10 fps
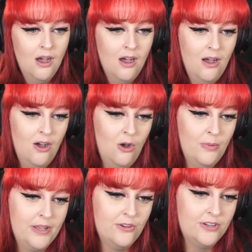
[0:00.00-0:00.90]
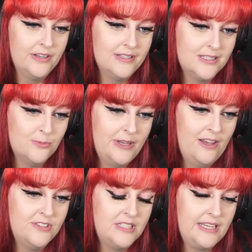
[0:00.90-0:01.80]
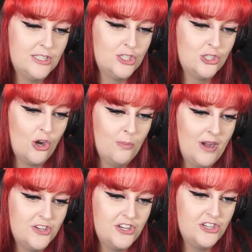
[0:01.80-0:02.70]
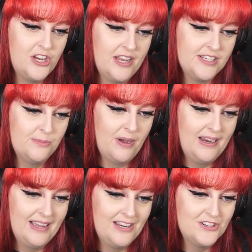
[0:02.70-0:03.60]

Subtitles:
Oh my goodness, we have seen so much Enchanted by Nature